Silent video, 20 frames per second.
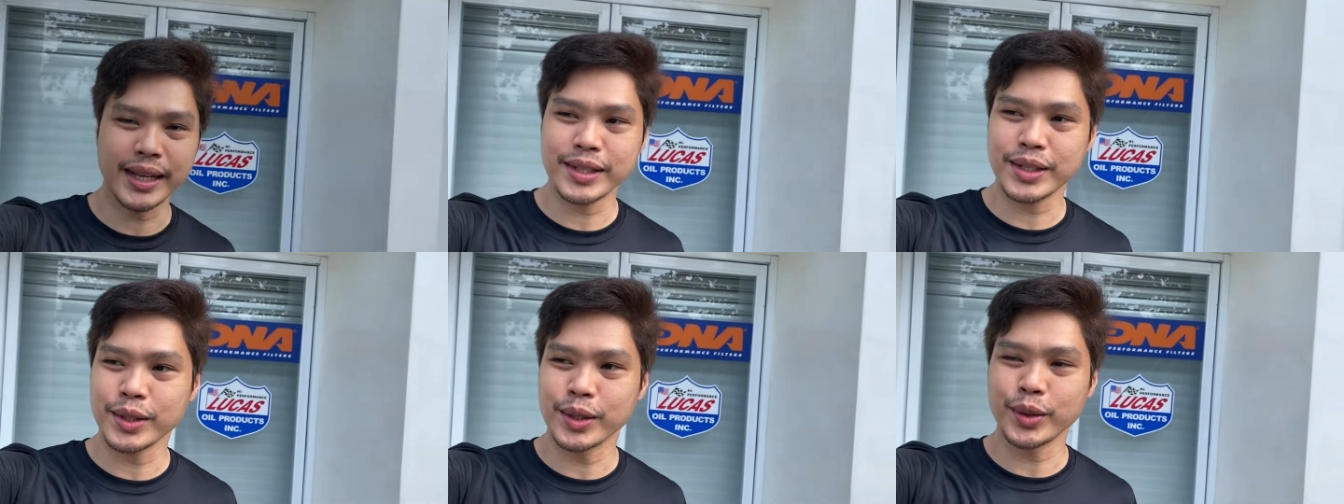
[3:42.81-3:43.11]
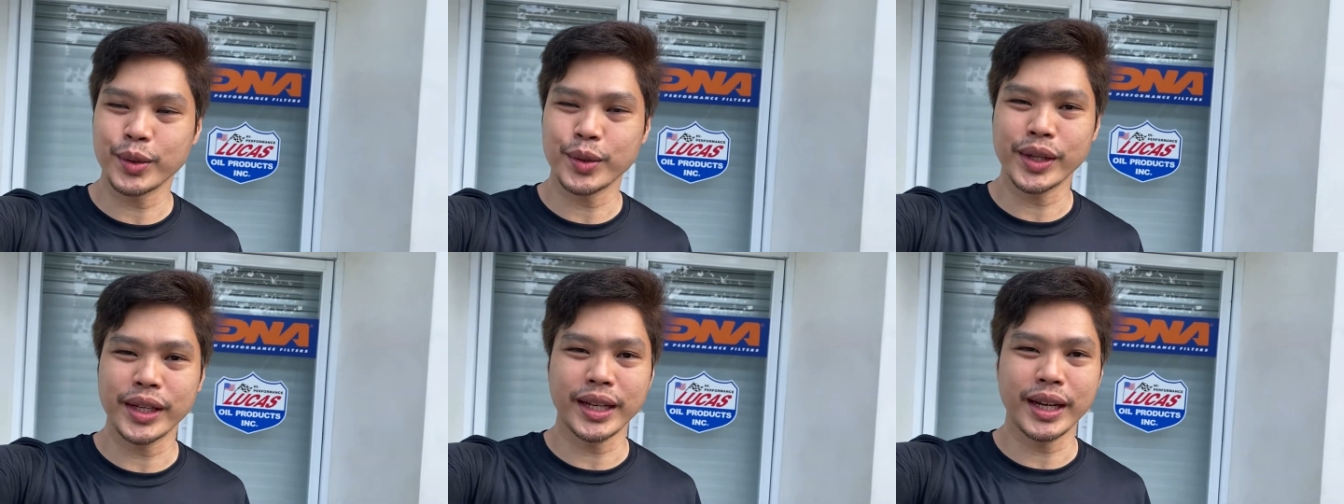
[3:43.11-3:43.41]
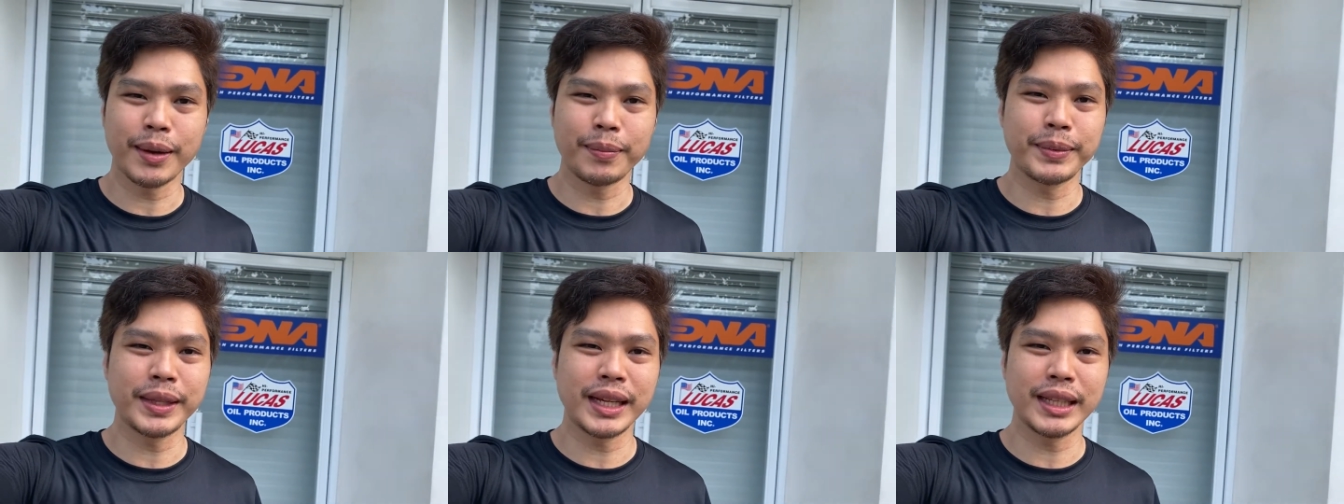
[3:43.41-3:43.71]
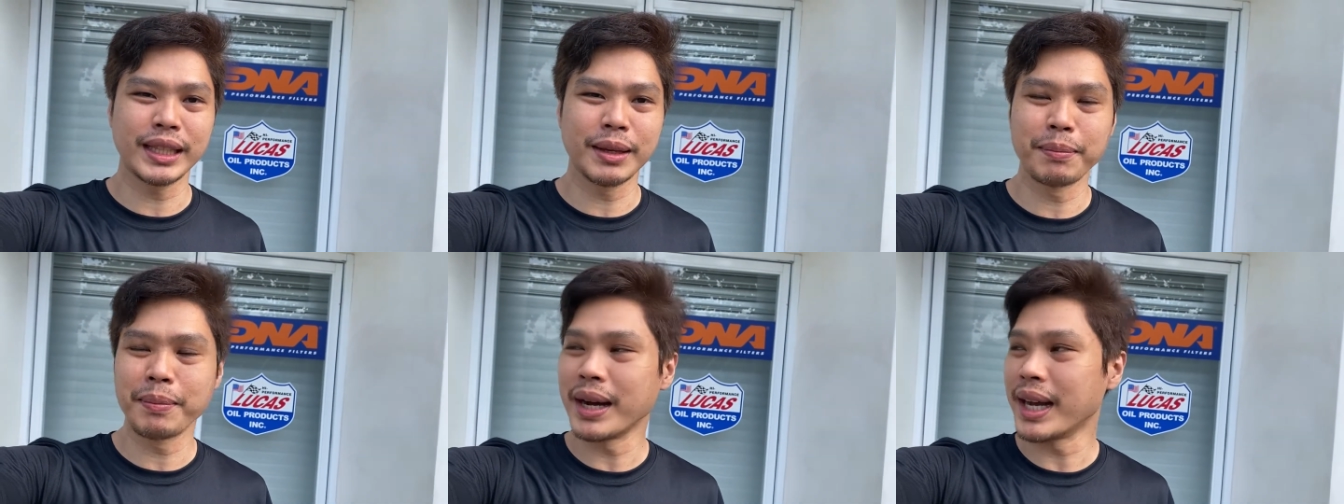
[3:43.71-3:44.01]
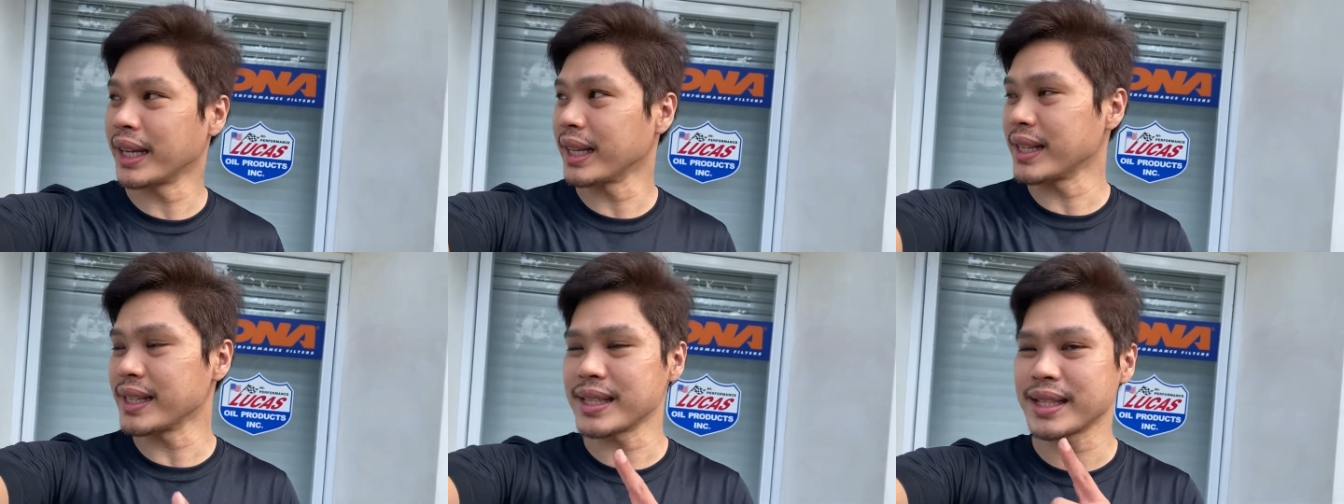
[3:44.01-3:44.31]
so quick update. The
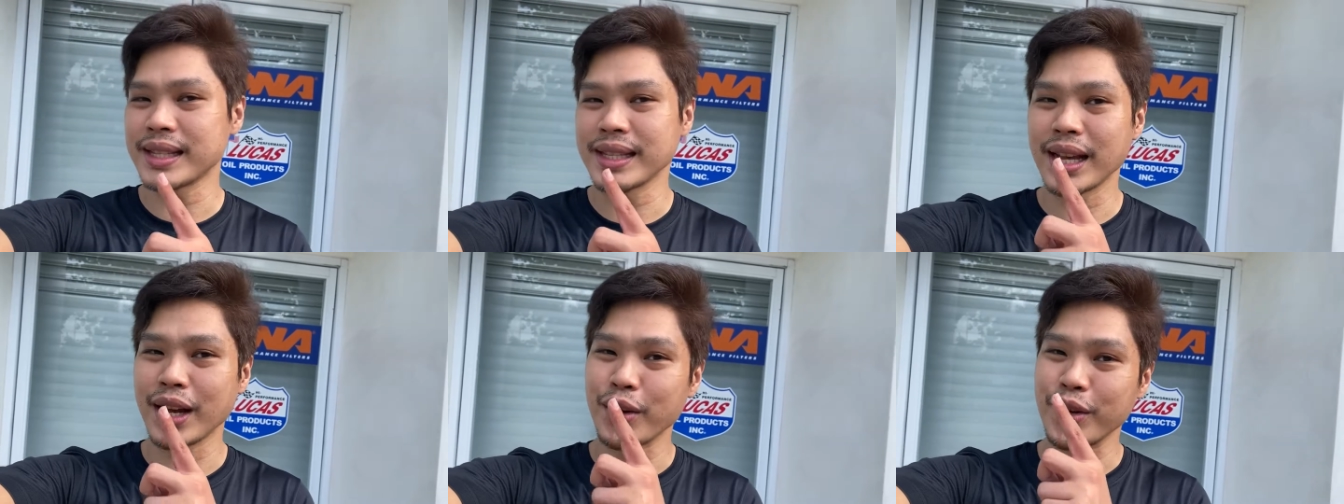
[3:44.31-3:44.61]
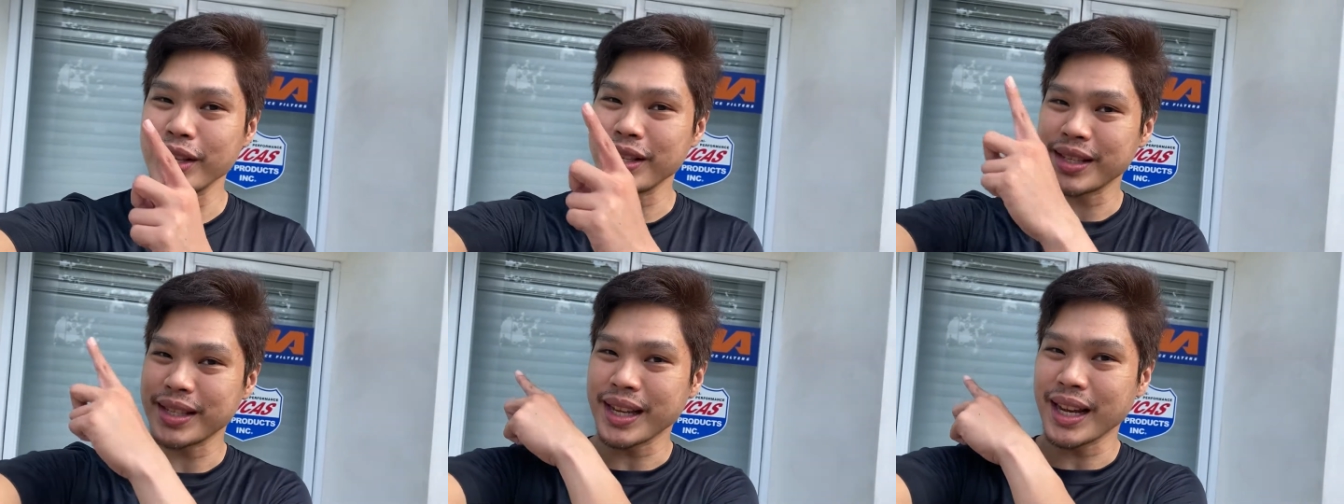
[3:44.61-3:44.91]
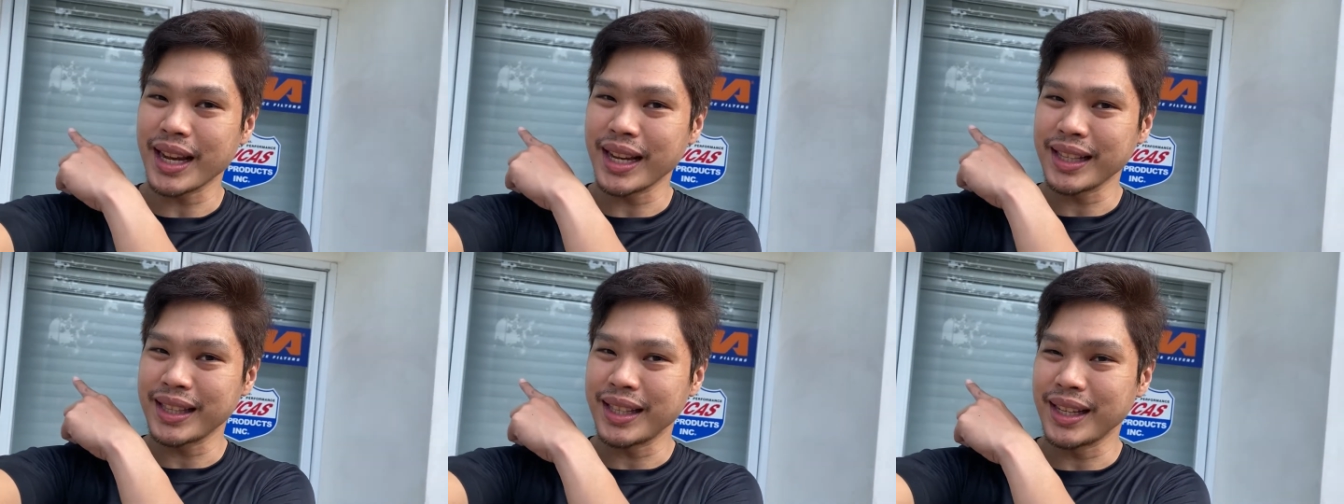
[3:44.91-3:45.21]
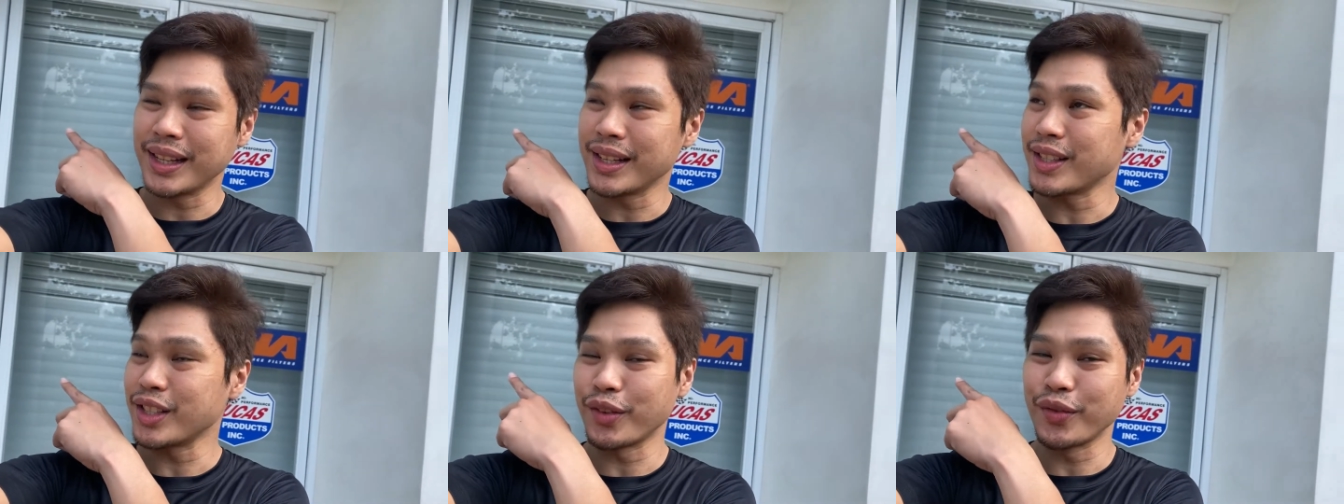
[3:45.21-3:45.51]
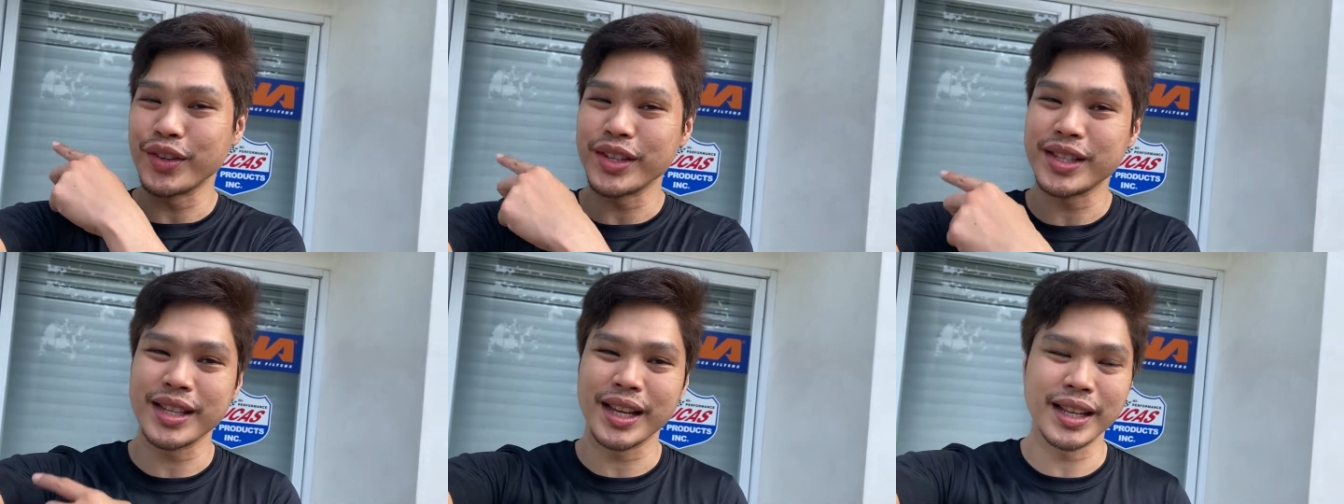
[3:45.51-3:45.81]
bike is now inside the
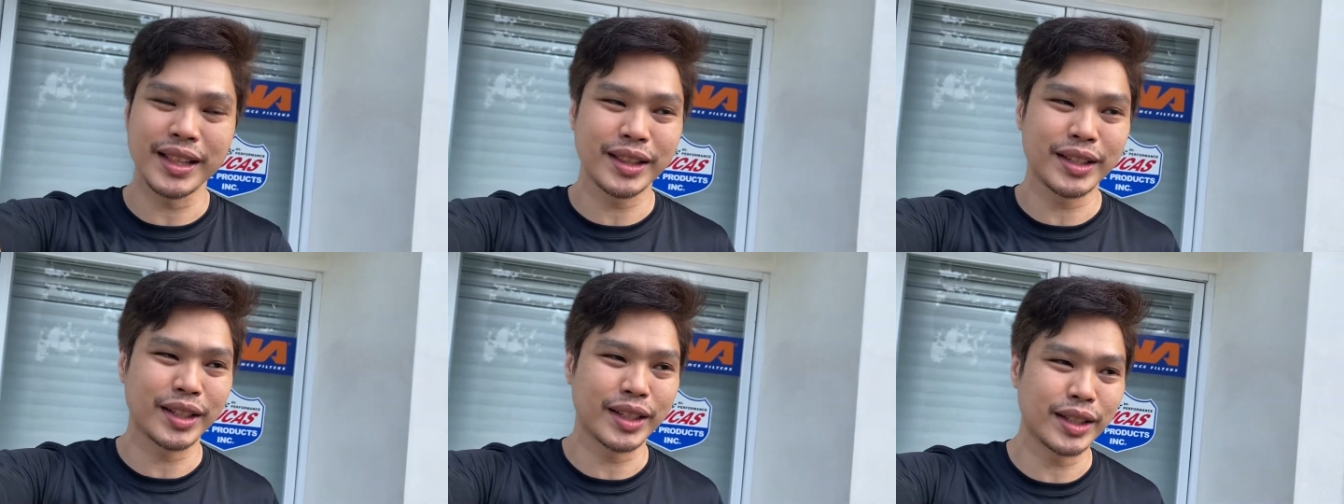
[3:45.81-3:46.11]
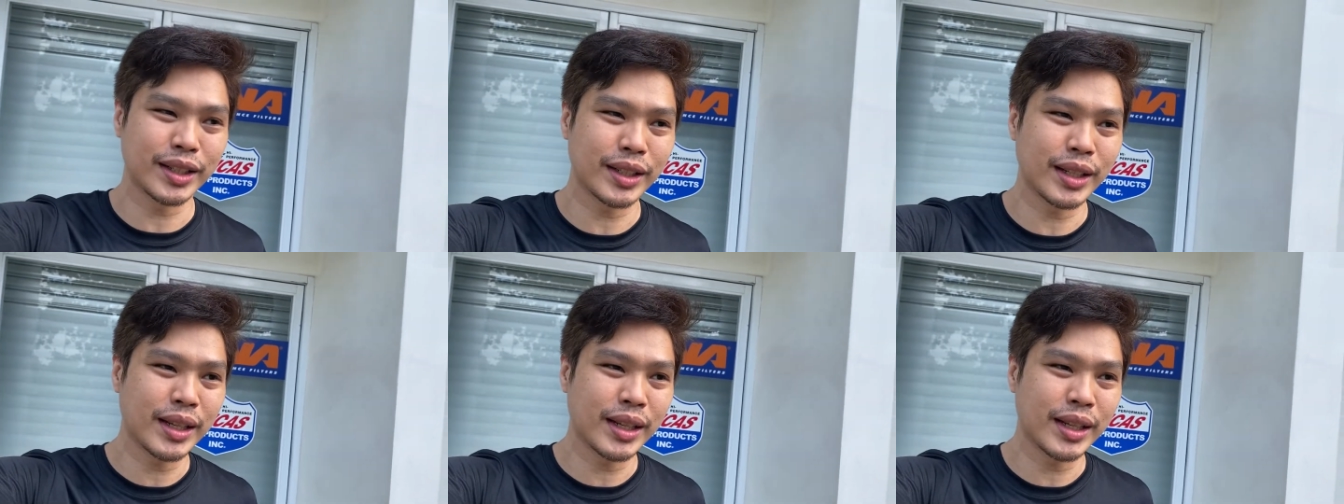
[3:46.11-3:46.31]
service center.